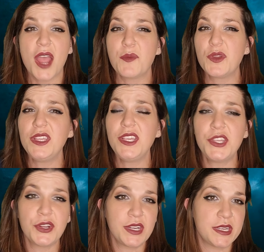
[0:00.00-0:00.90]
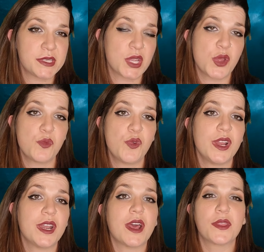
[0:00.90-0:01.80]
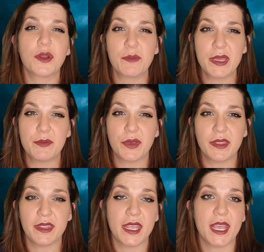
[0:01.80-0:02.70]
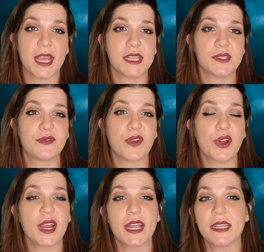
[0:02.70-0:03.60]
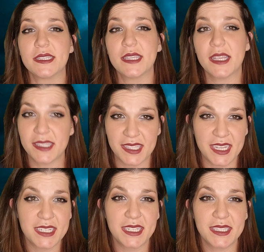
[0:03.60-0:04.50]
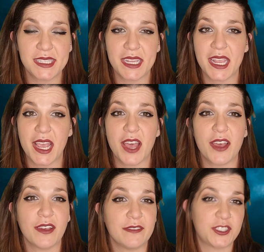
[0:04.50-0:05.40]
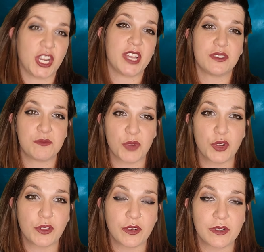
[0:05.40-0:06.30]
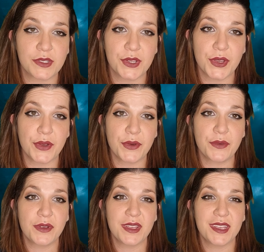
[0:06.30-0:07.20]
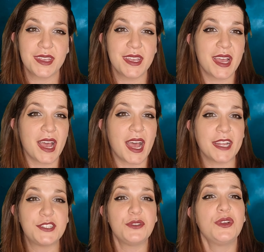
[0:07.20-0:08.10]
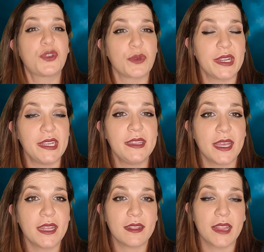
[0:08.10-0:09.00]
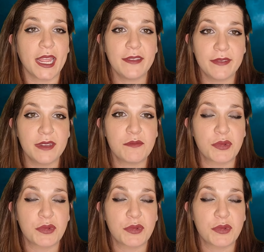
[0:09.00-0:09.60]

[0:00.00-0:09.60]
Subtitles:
I'm really curious on what other people think as far as sentencing of child murderers go. I do agree that life in